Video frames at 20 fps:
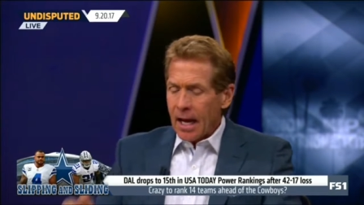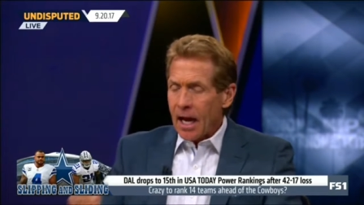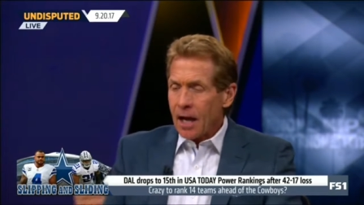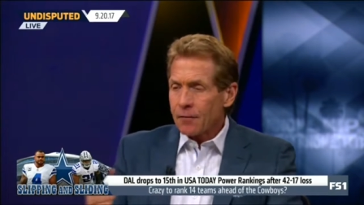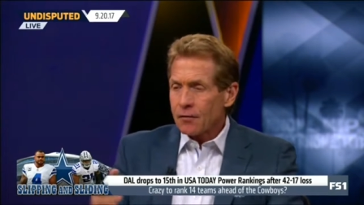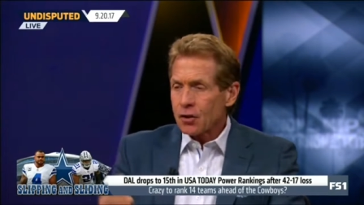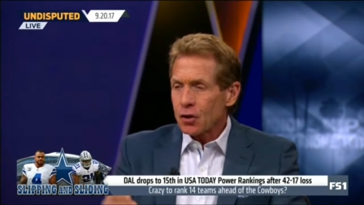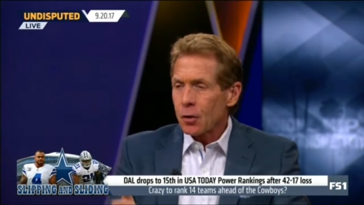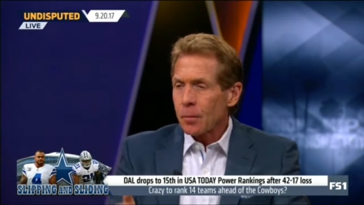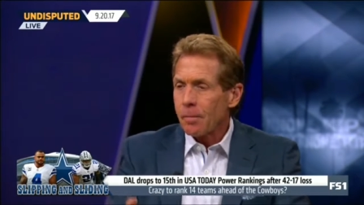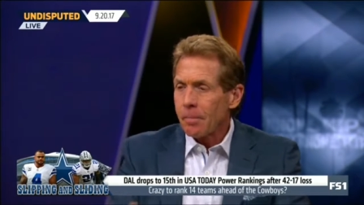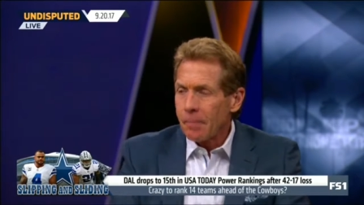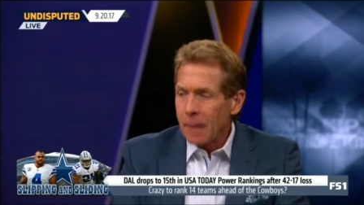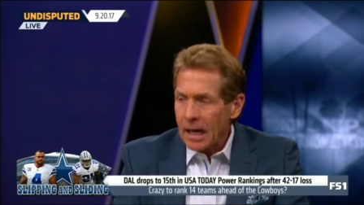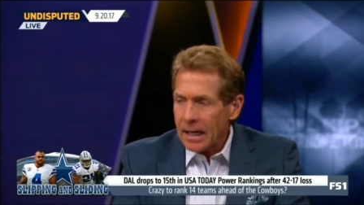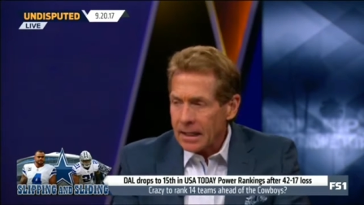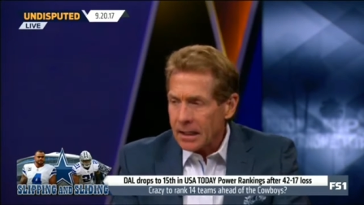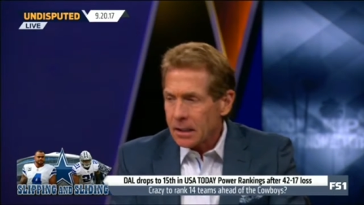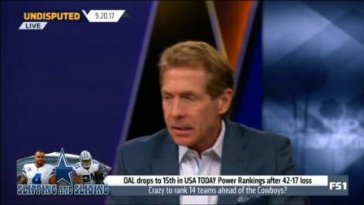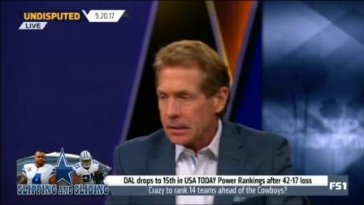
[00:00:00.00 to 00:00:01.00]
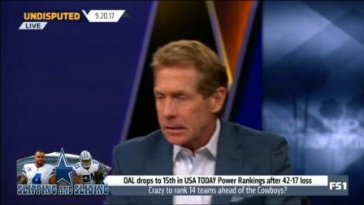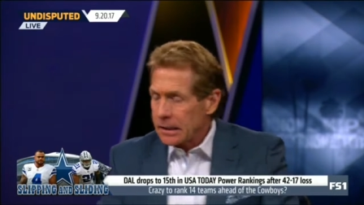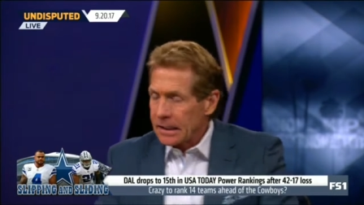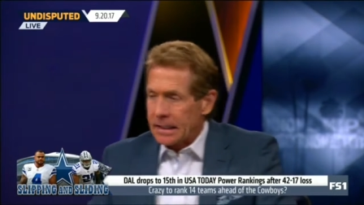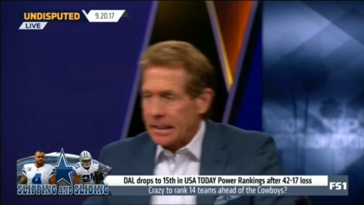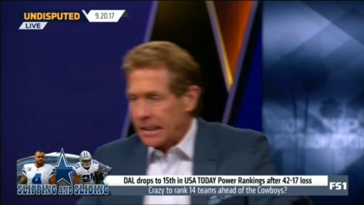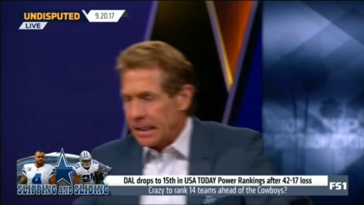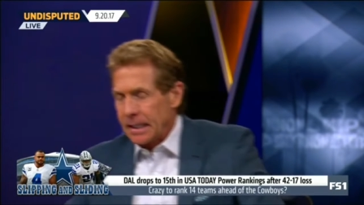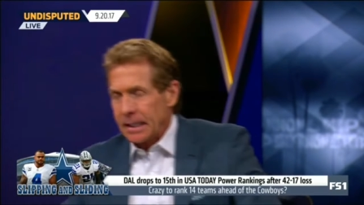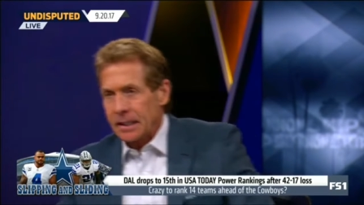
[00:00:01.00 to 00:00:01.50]
after Mike
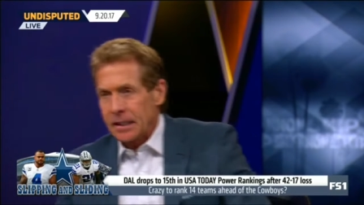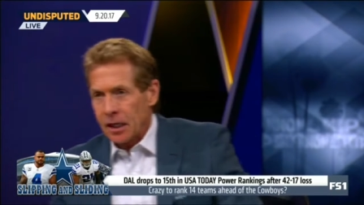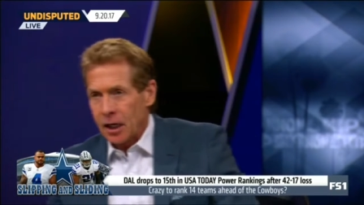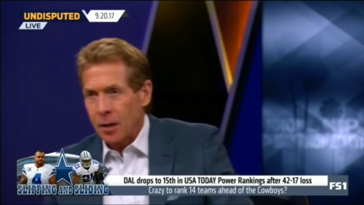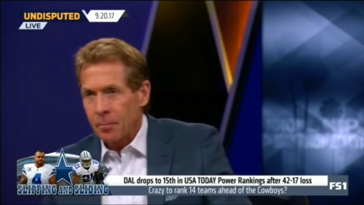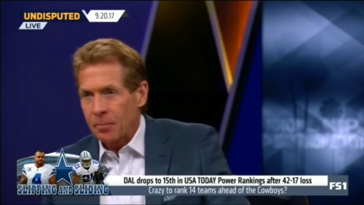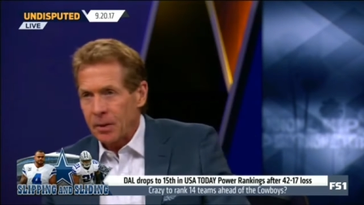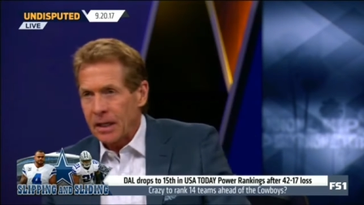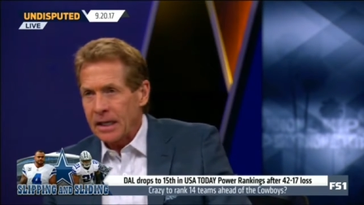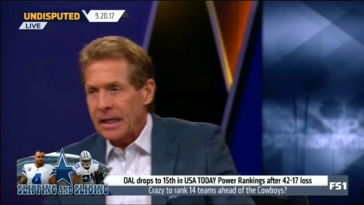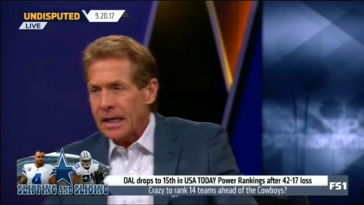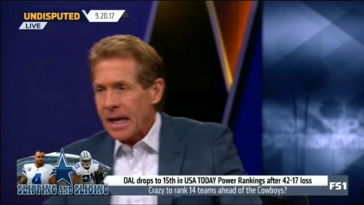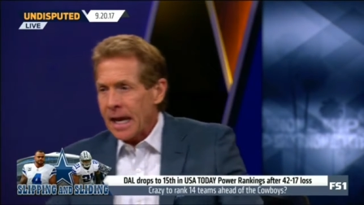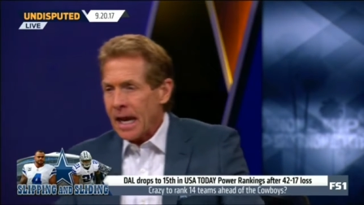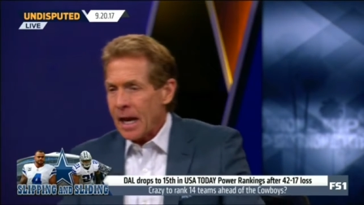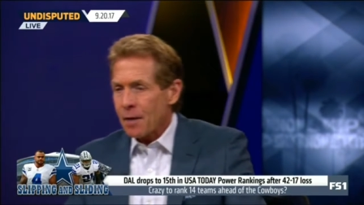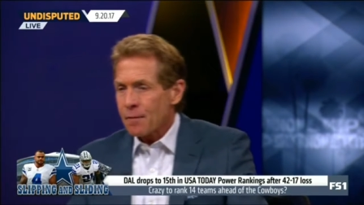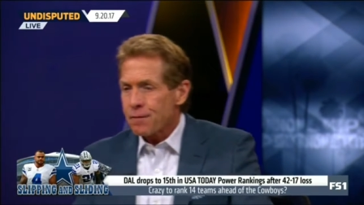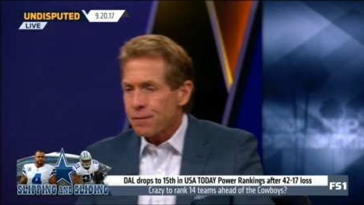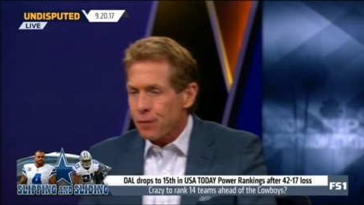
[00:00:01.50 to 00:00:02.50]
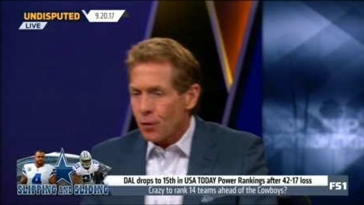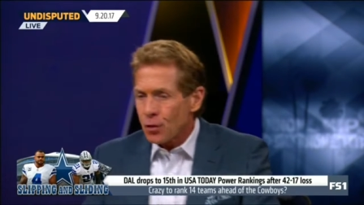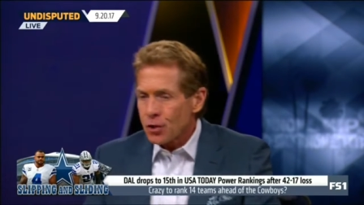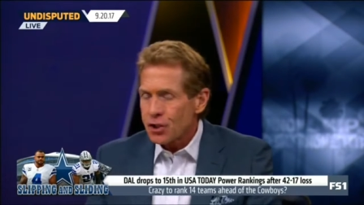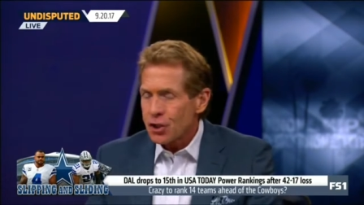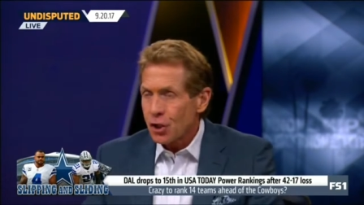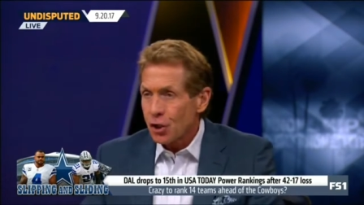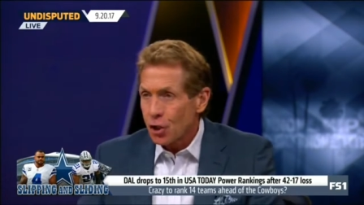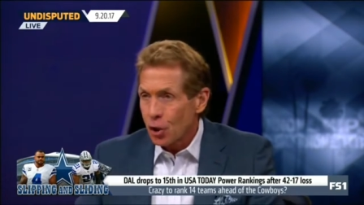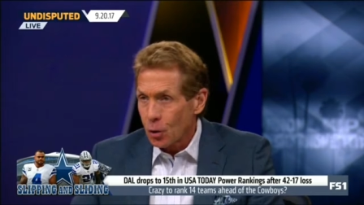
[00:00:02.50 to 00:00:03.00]
Glennon and company have
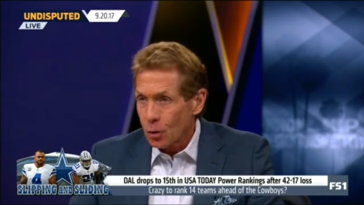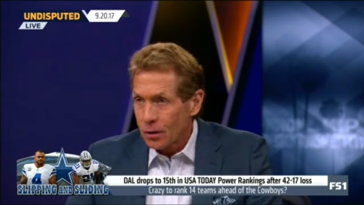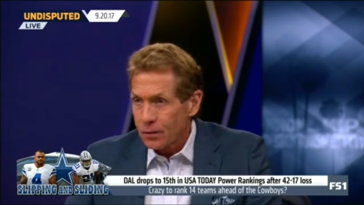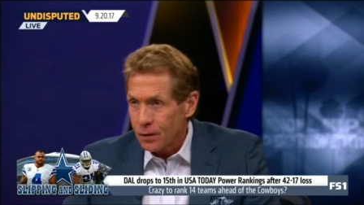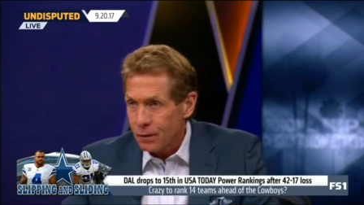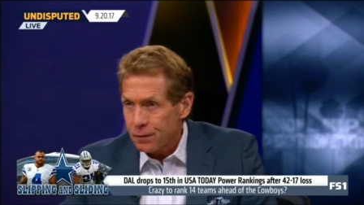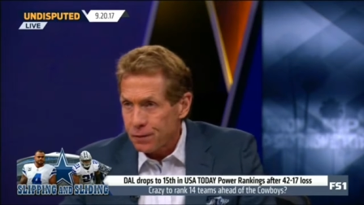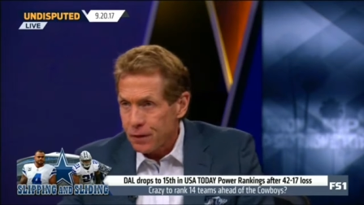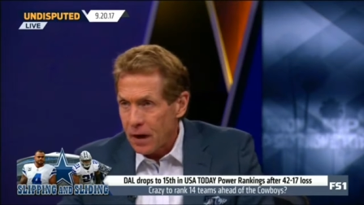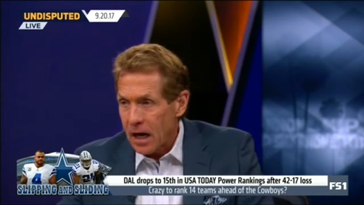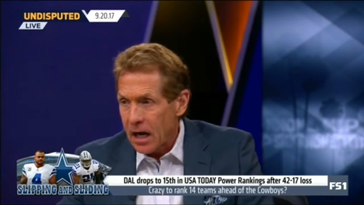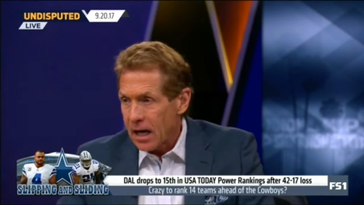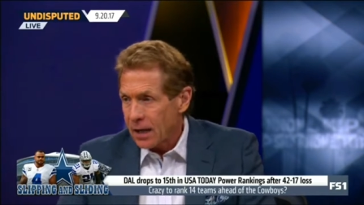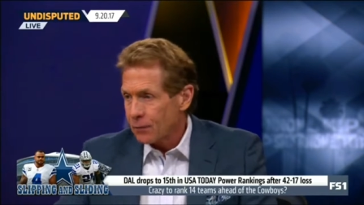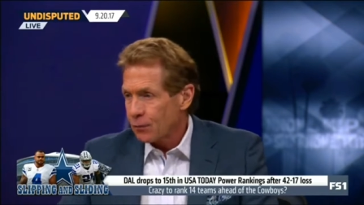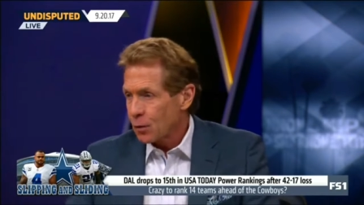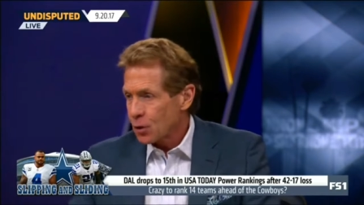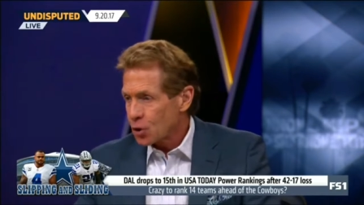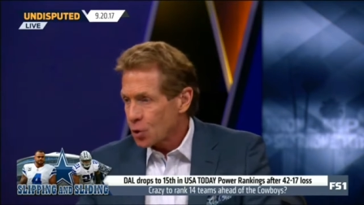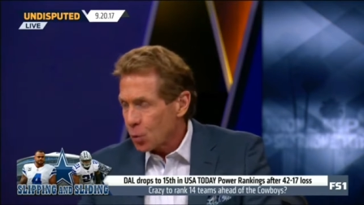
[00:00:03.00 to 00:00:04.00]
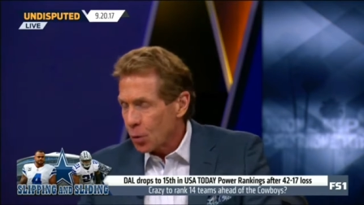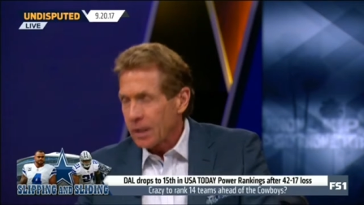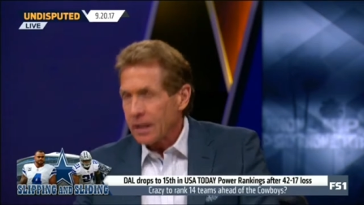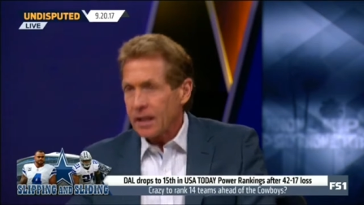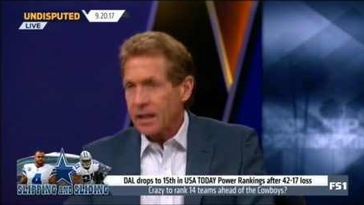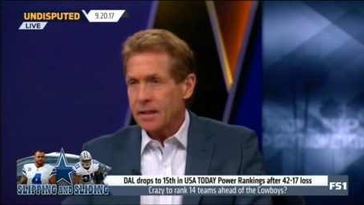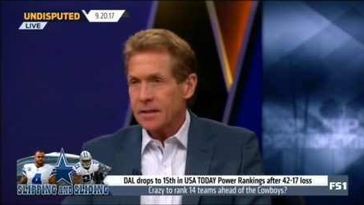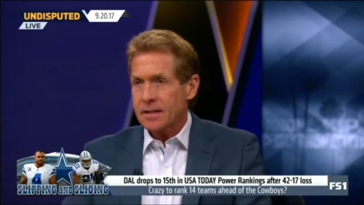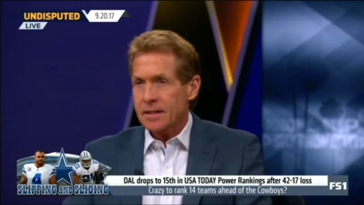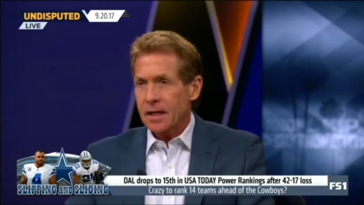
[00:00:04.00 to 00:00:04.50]
first and goal at the five with
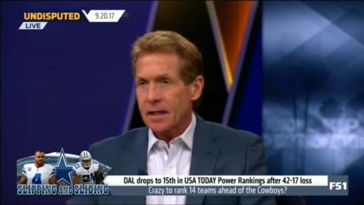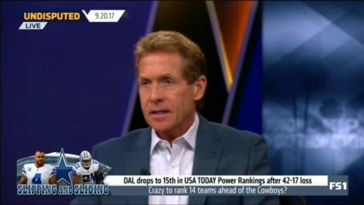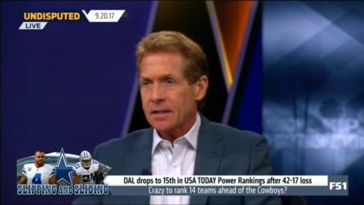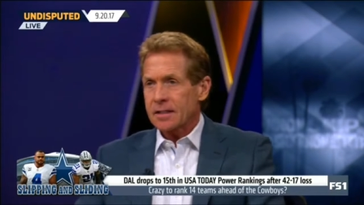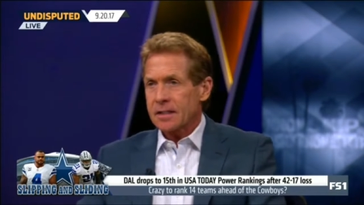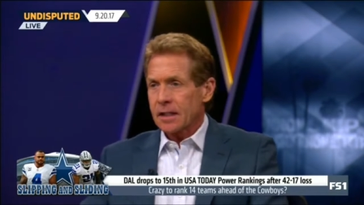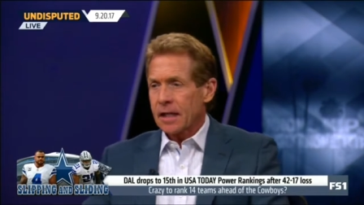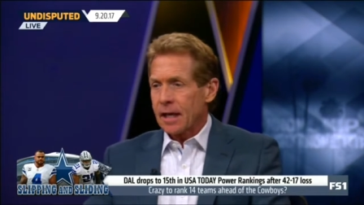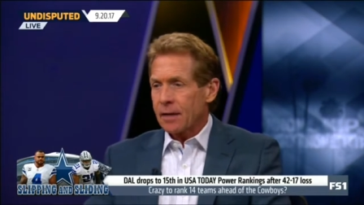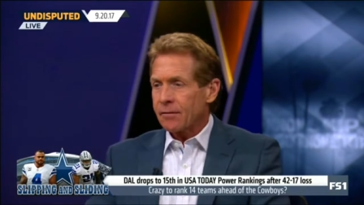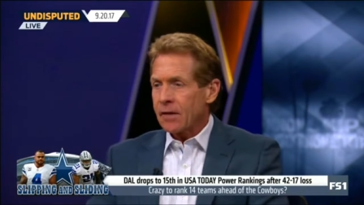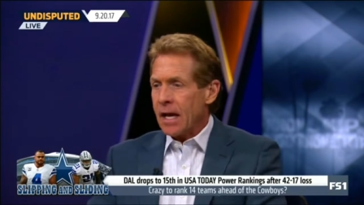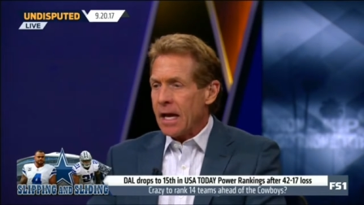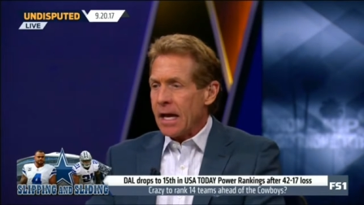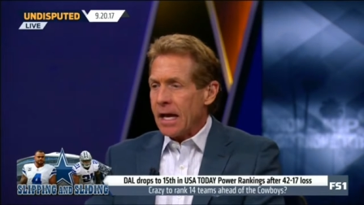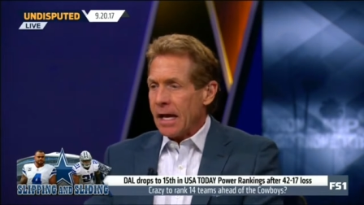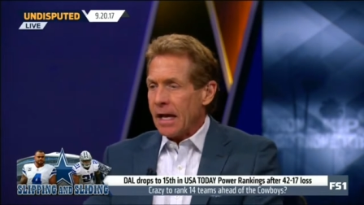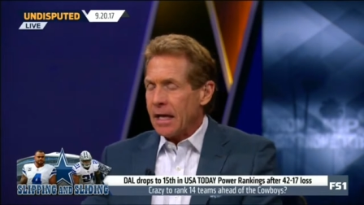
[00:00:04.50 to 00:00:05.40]
28 seconds left,